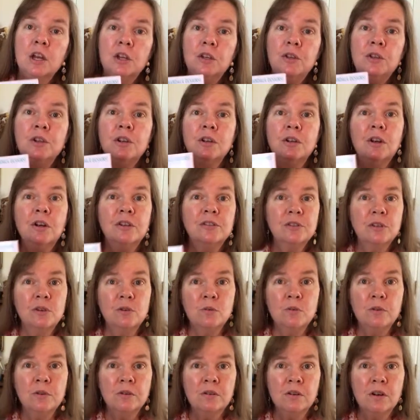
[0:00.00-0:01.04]
You can also
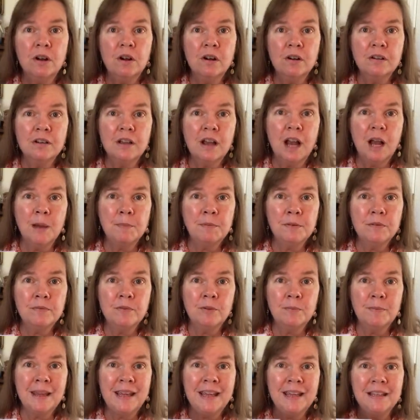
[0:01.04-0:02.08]
order a hard copy
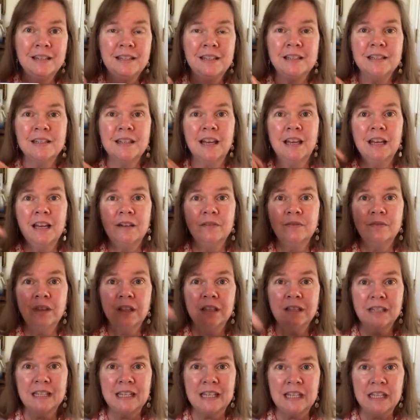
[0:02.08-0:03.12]
from Annie's. I have the
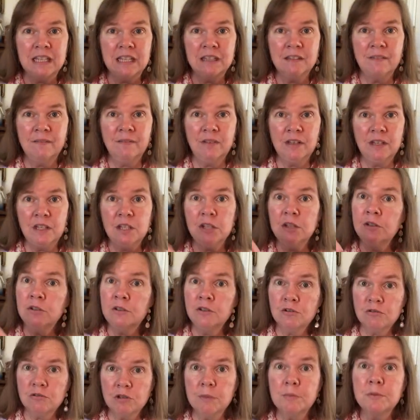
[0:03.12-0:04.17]
link in the video
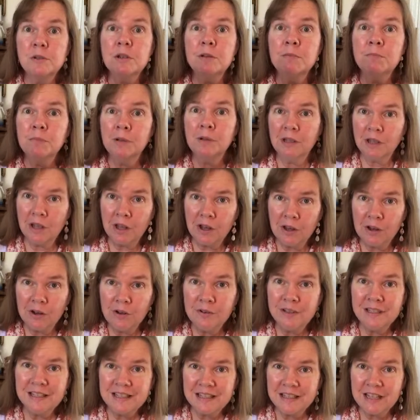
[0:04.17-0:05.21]
description below.
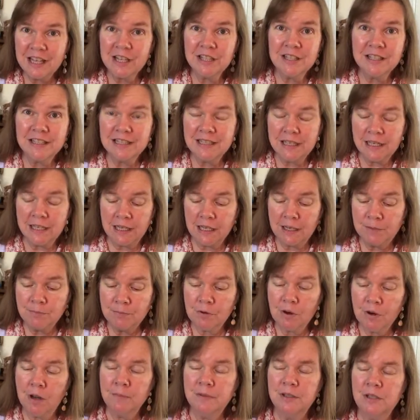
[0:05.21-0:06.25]
It's there today, I
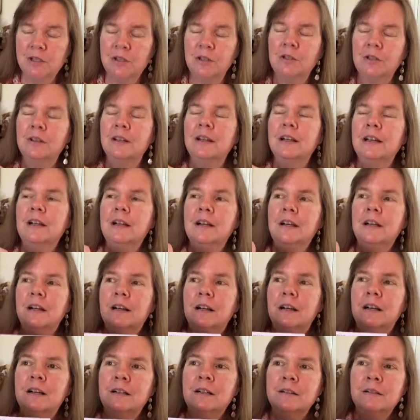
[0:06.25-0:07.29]
promise you.
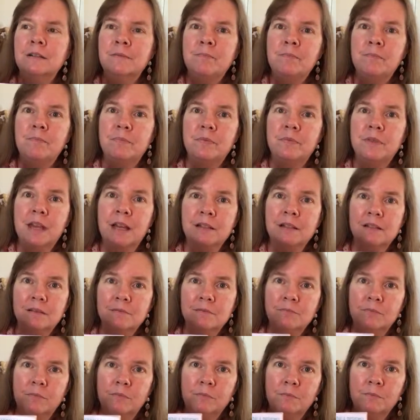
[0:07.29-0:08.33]
That's
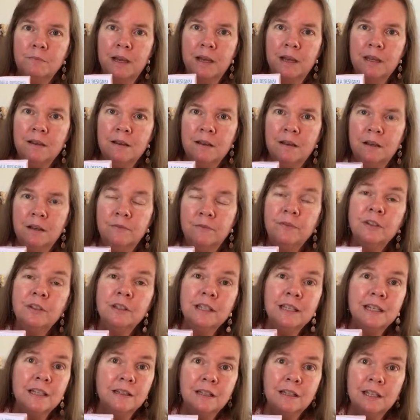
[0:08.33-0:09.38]
my
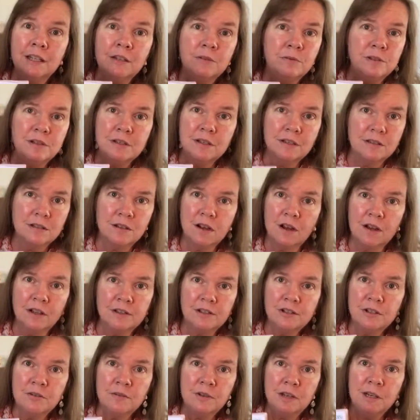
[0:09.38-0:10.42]
affiliate link, which doesn't cost
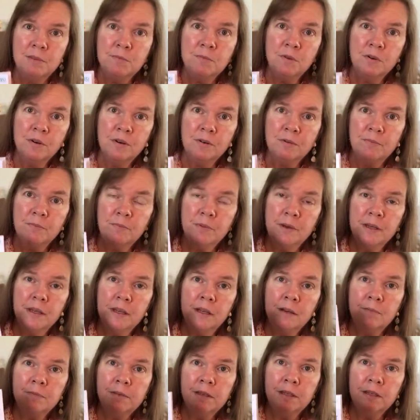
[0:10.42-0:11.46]
you any more, but
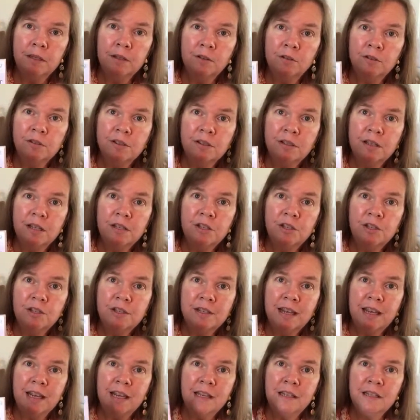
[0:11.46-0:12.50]
it'll send you to
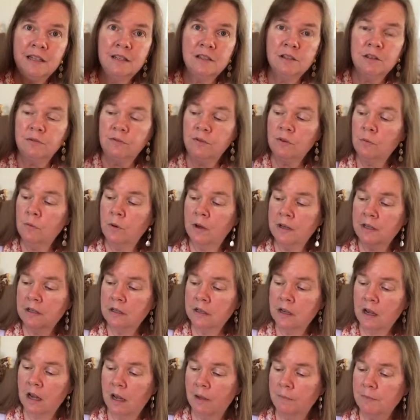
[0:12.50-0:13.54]
Annie's if you wanted a
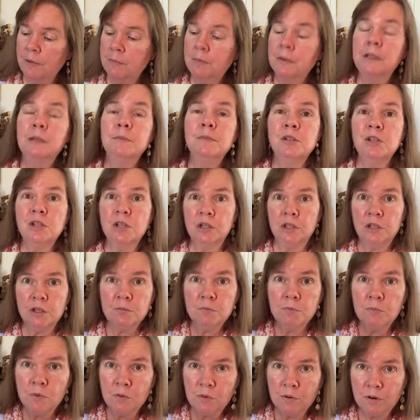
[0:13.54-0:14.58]
copy. But let me show you
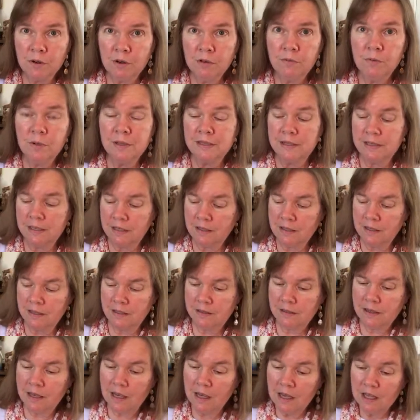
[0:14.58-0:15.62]
more of what's in this.
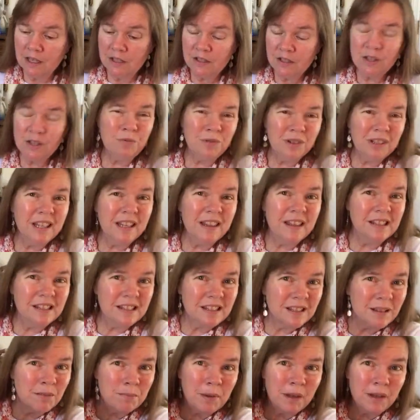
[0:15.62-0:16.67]
So really, this is
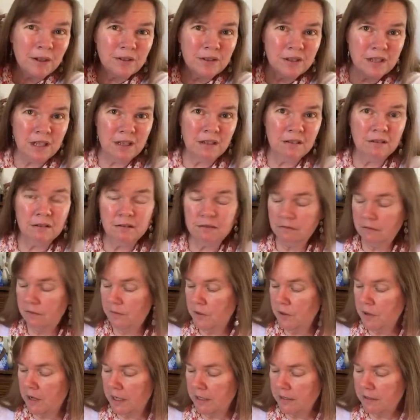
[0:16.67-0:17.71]
a better deal, if you
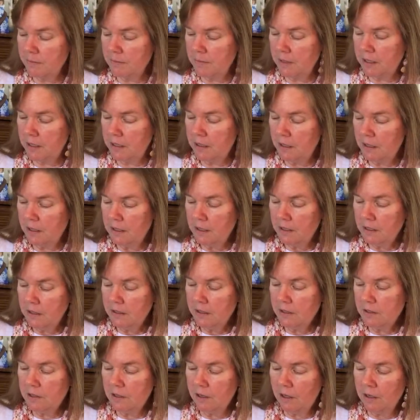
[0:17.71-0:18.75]
ask me,
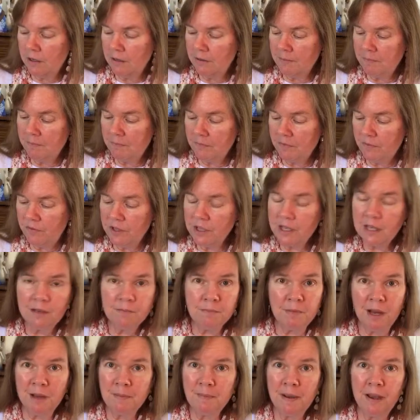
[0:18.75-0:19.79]
because if you get
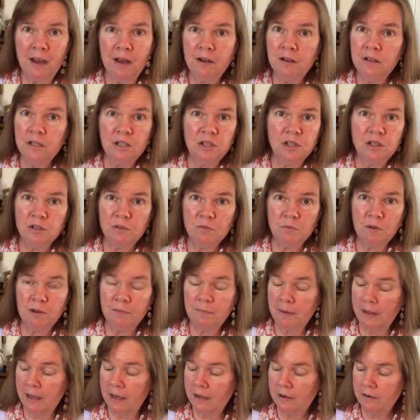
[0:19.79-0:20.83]
my pattern, it's just one
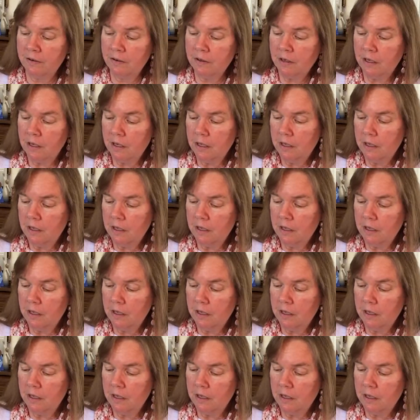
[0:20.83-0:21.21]
pattern.